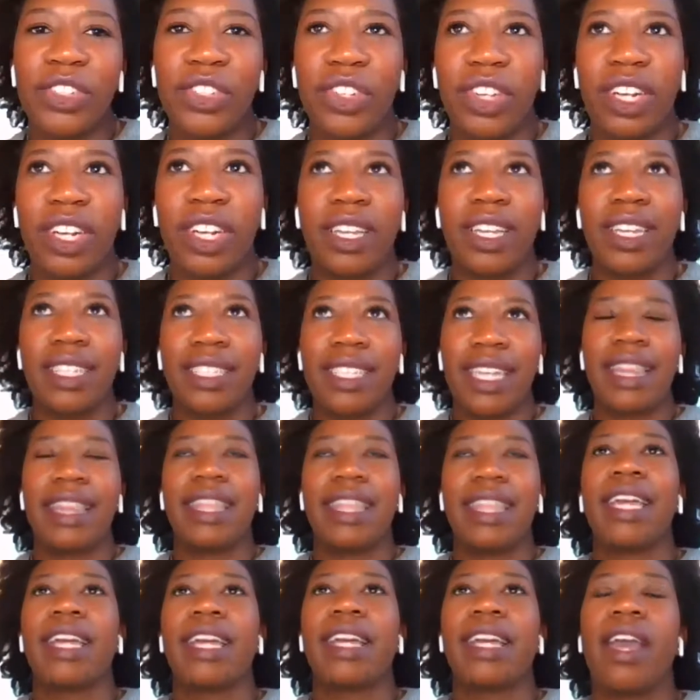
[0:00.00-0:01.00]
question because I
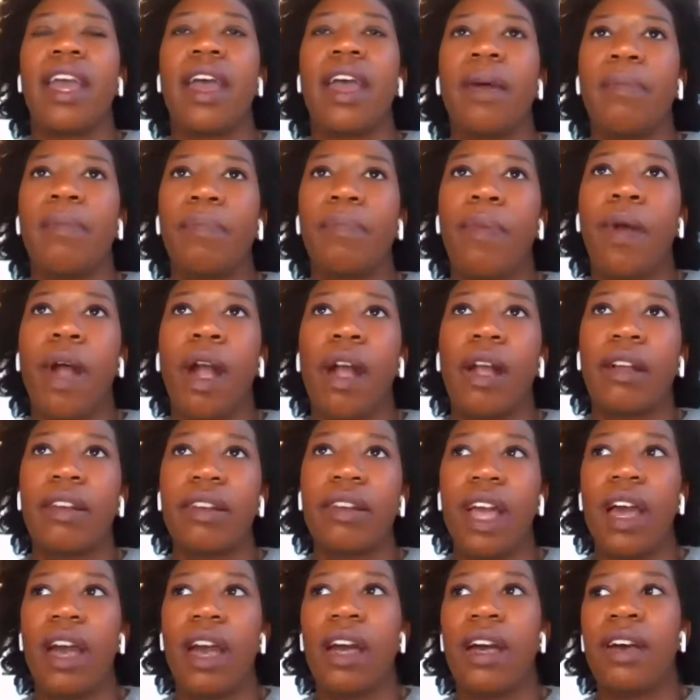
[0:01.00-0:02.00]
think
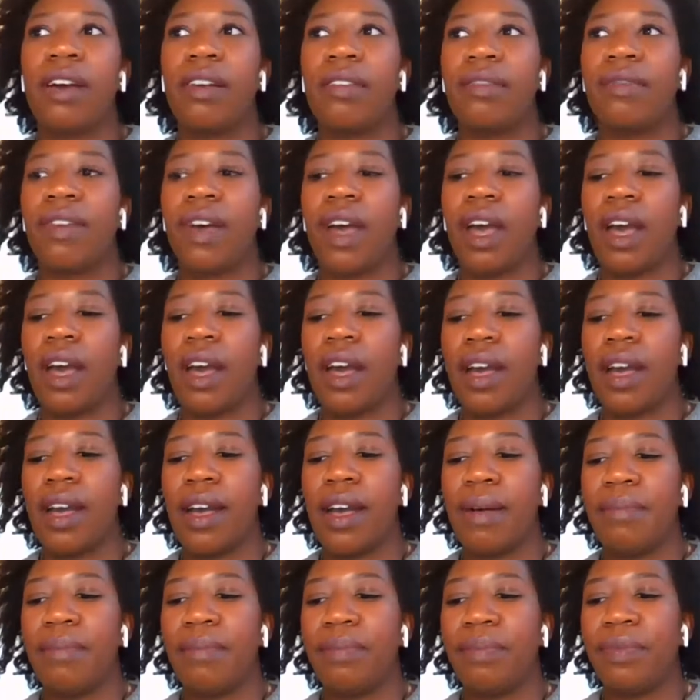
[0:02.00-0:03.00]
part of
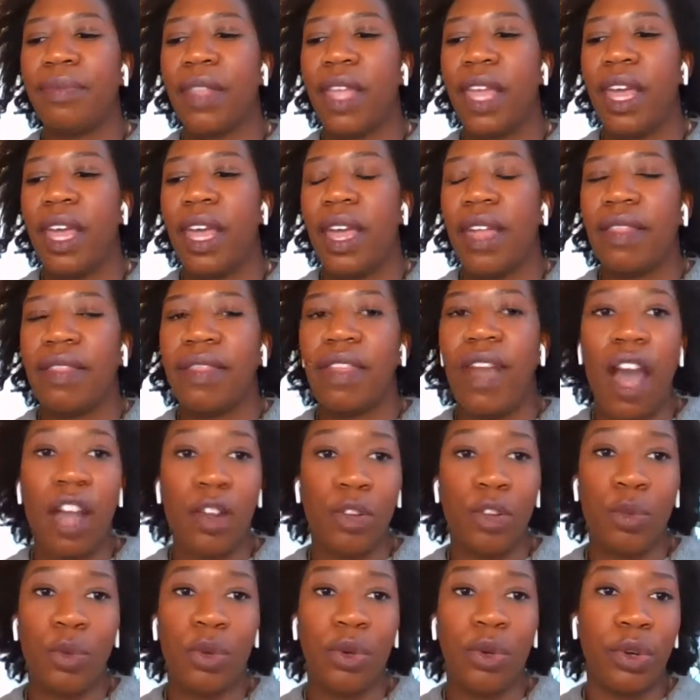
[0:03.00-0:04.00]
um, the
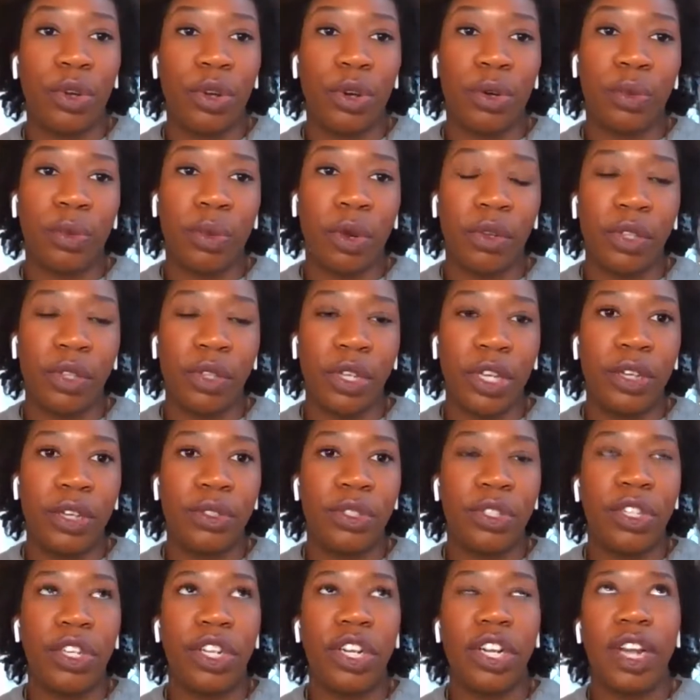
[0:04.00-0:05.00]
entrepreneur roller
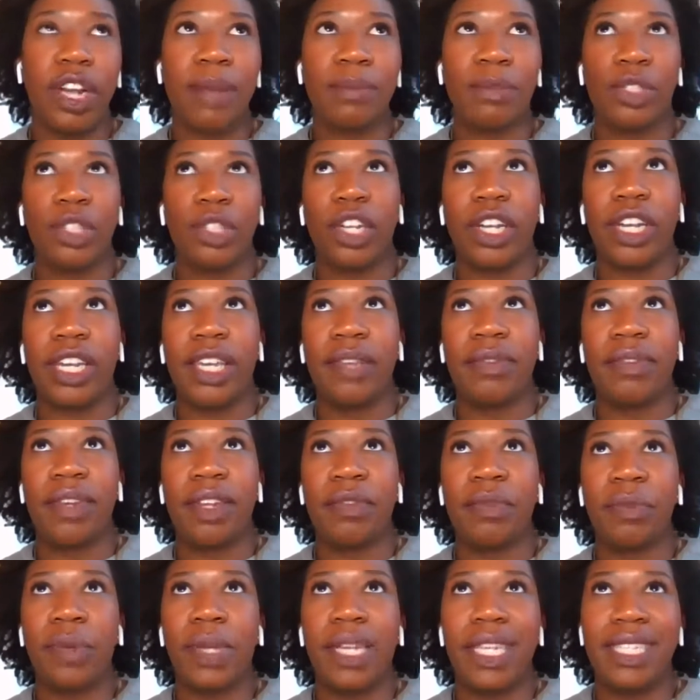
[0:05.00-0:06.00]
coaster. I'm sure
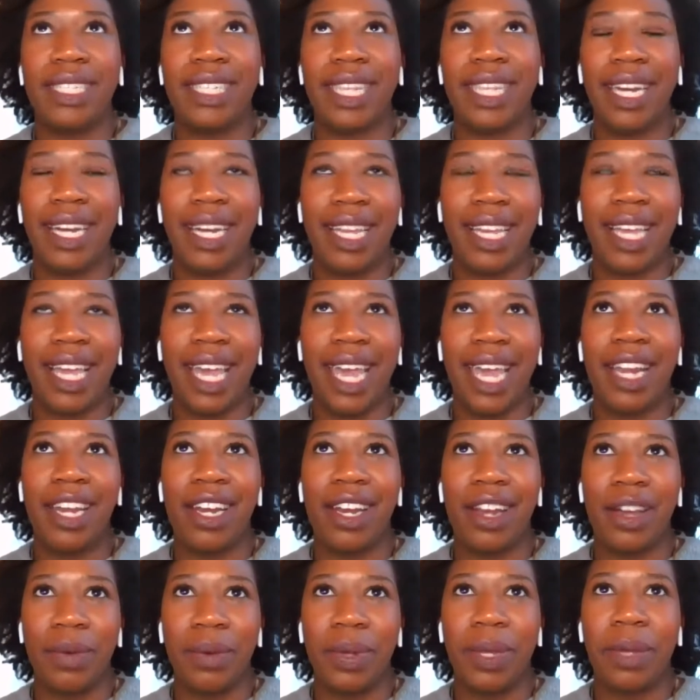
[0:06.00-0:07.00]
even if we did it
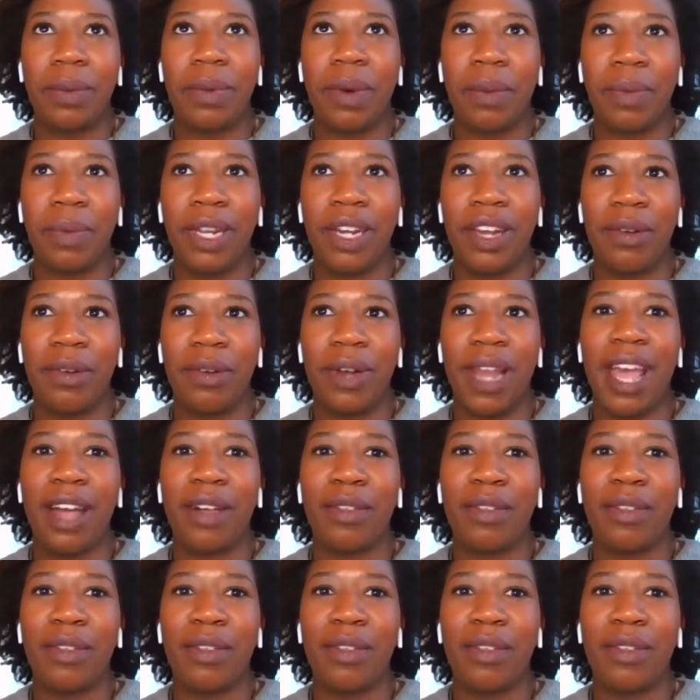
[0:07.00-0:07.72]
again, knowing what we know